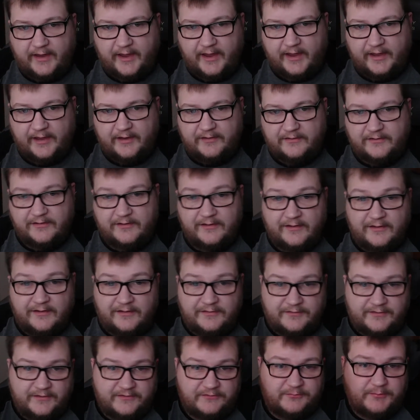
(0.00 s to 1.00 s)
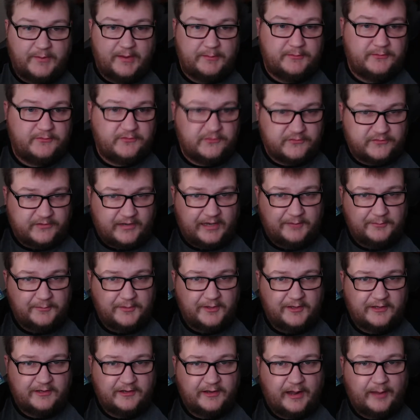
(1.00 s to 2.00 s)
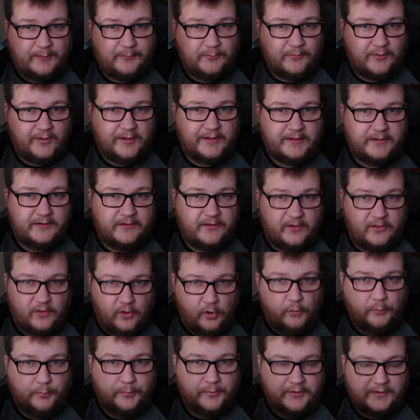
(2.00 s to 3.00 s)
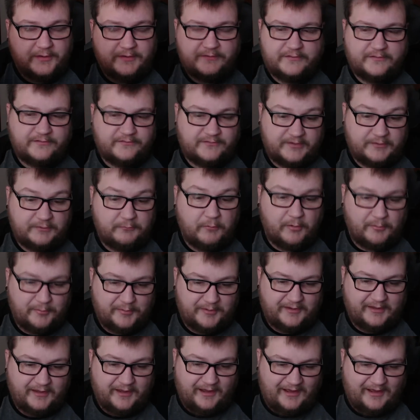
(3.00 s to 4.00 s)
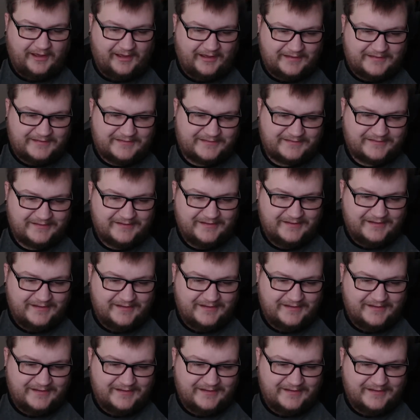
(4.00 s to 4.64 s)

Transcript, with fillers: and this baby just came in, and I'm ready to open it to see what we got.